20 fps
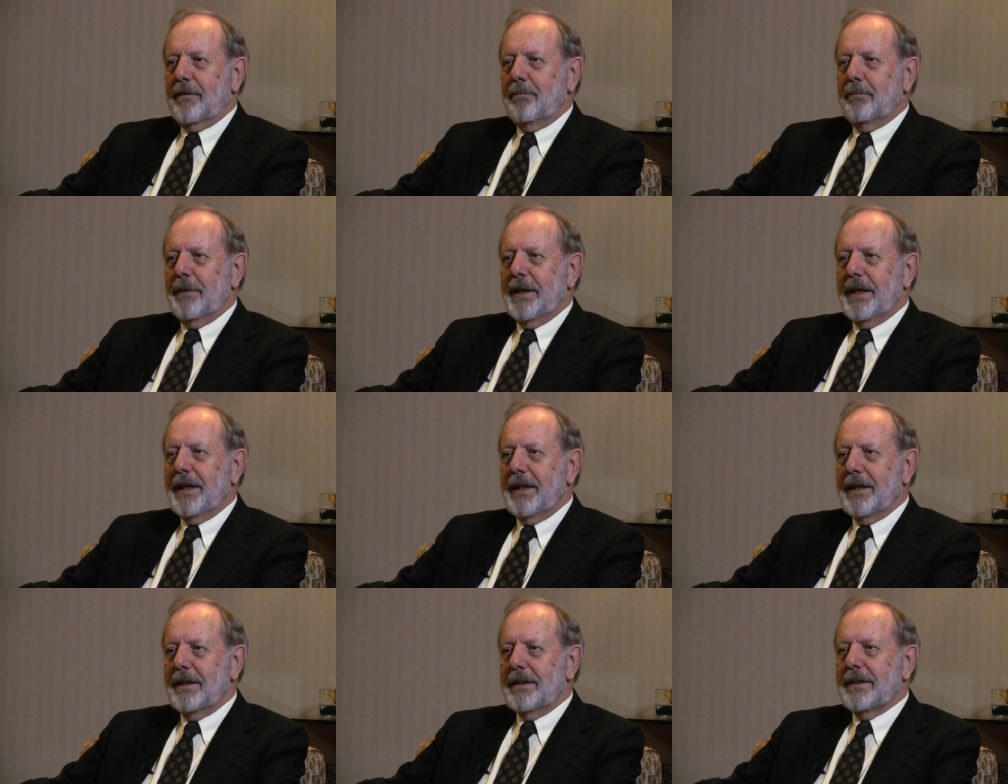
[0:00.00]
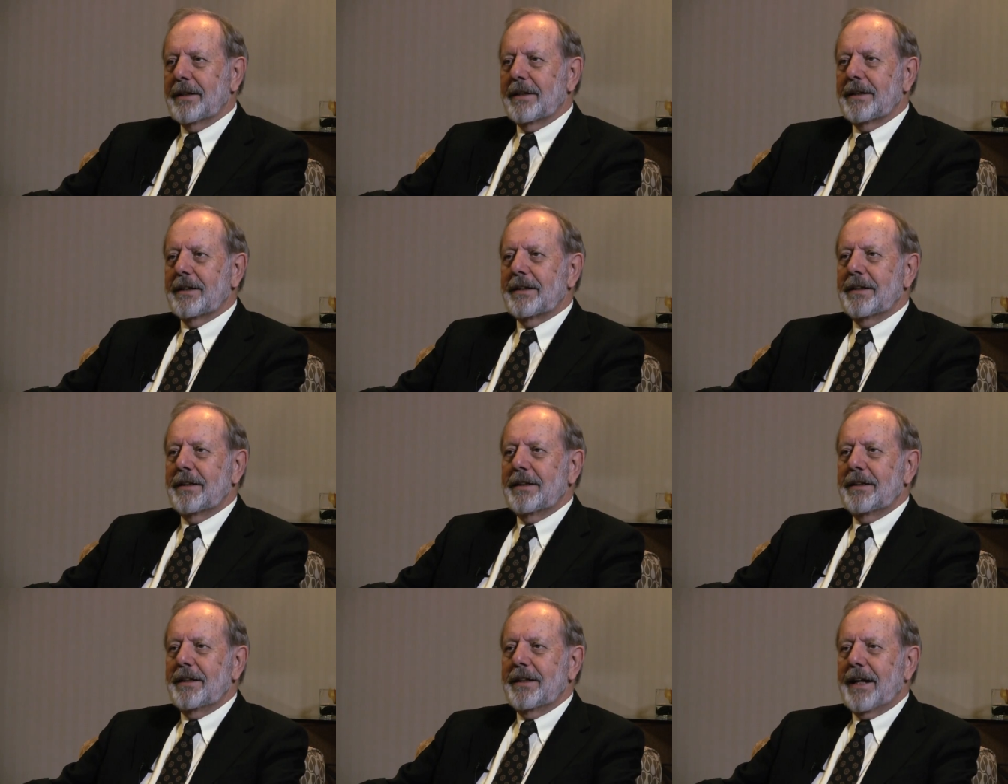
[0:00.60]
meaning uh,
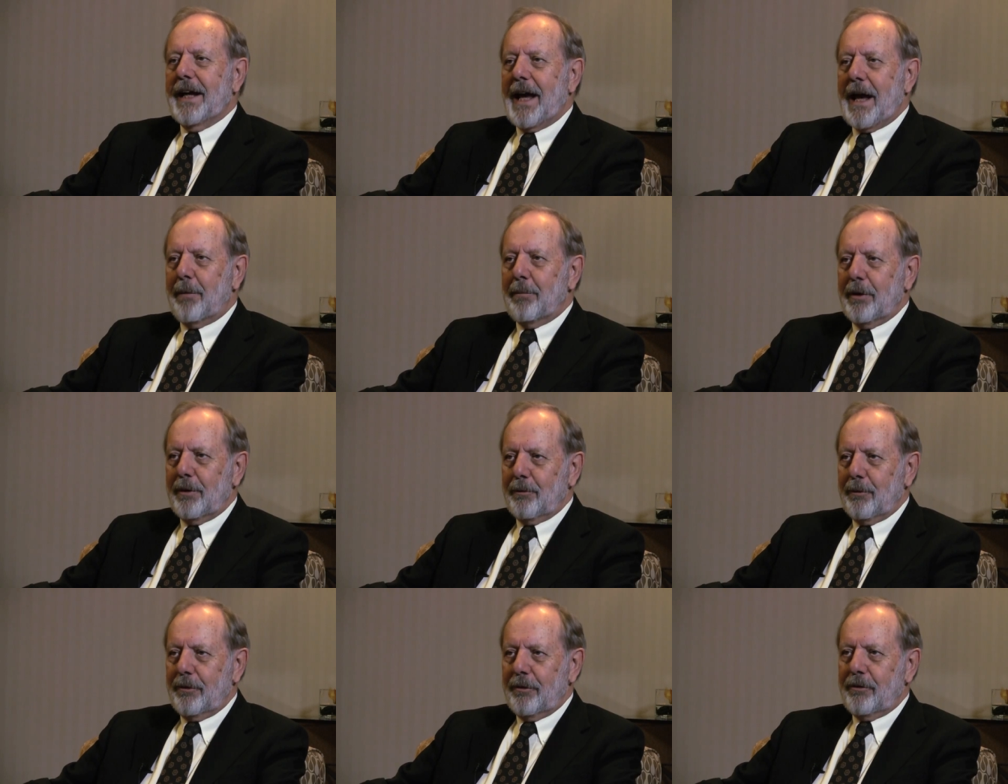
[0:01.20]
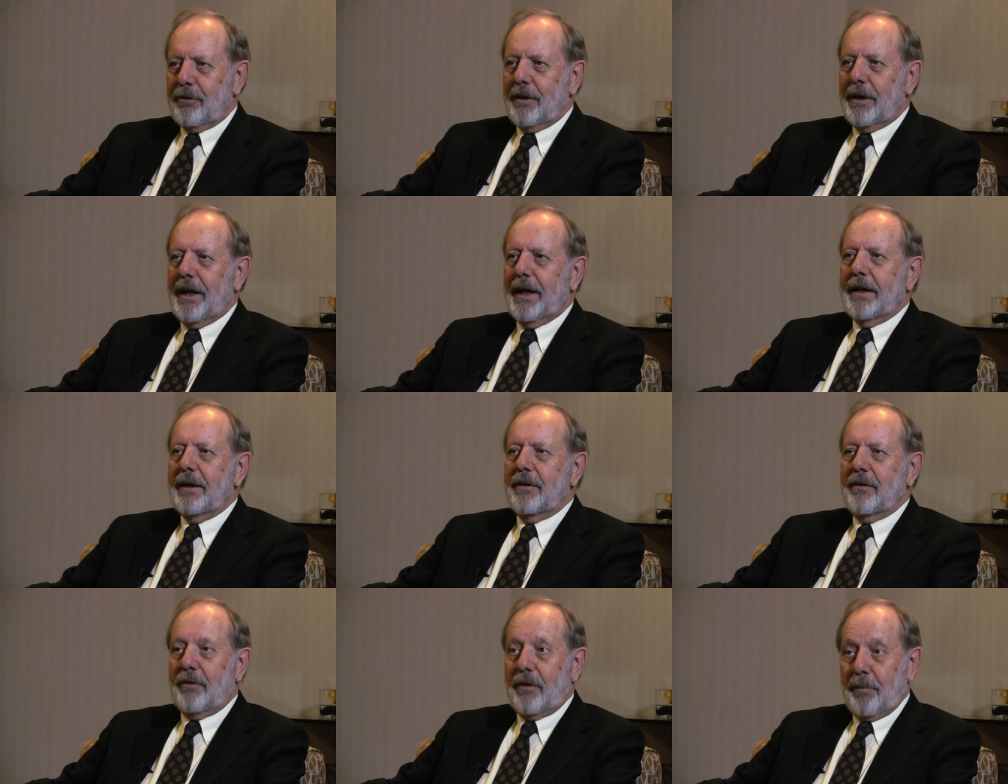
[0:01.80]
habit was
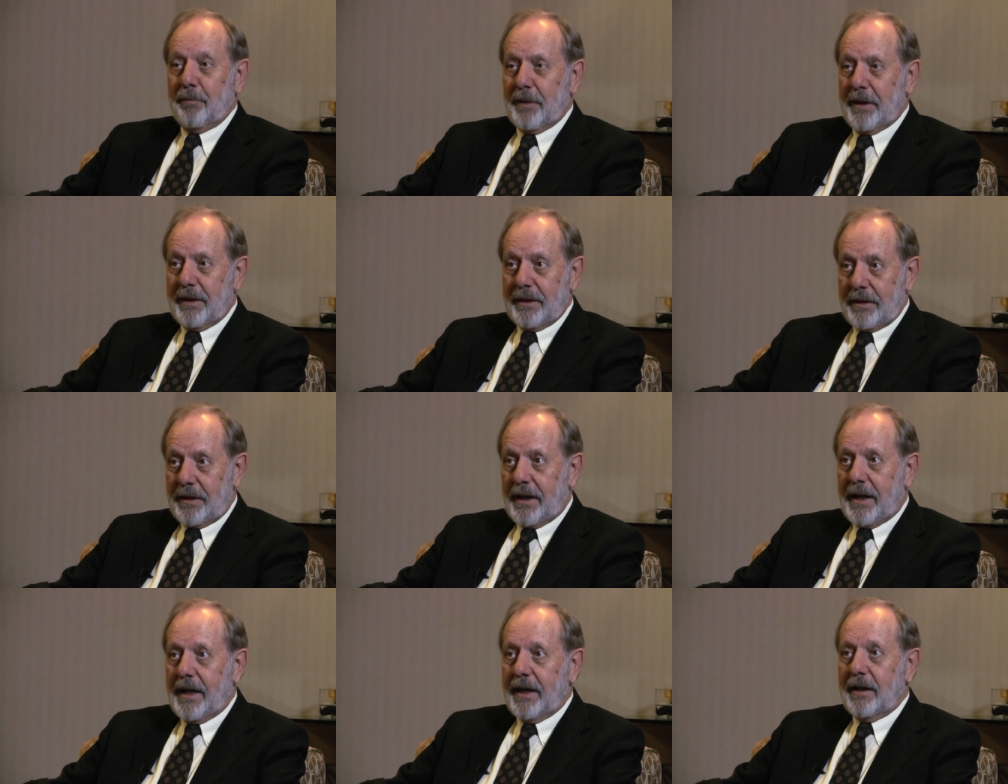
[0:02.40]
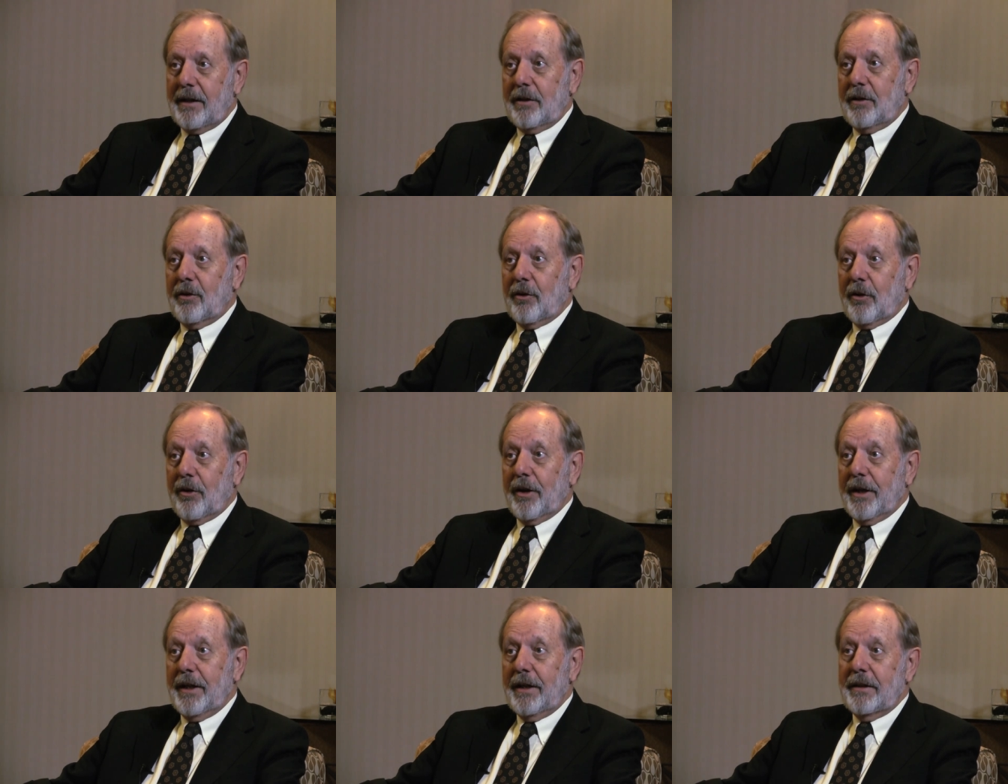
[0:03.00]
like something like
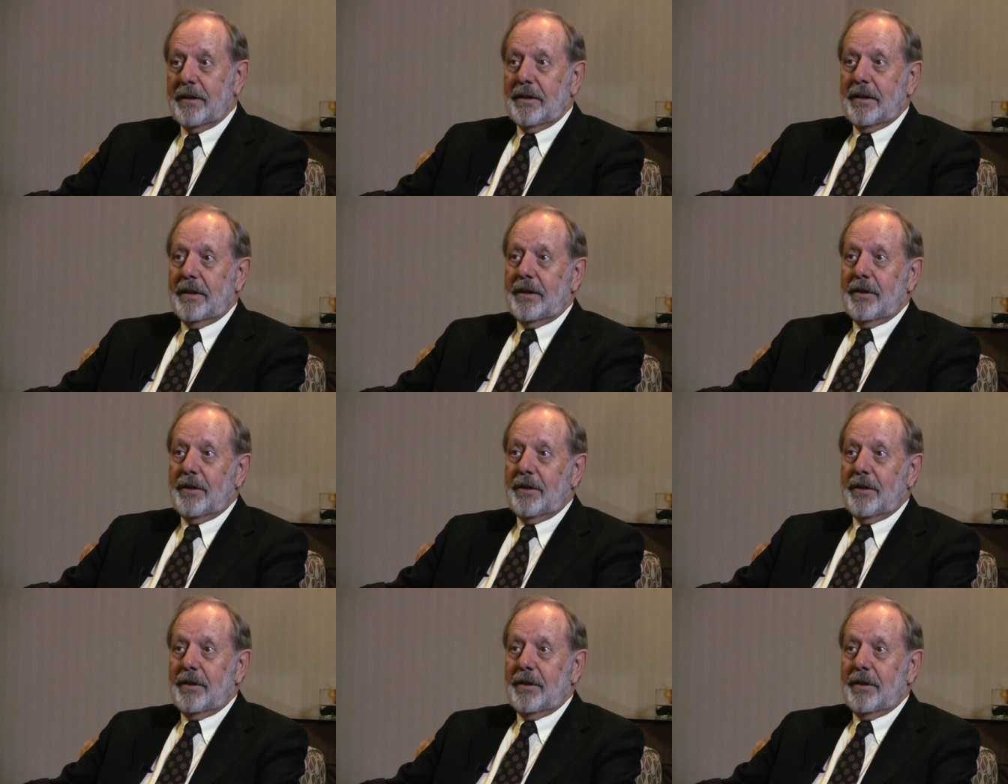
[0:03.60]
learning,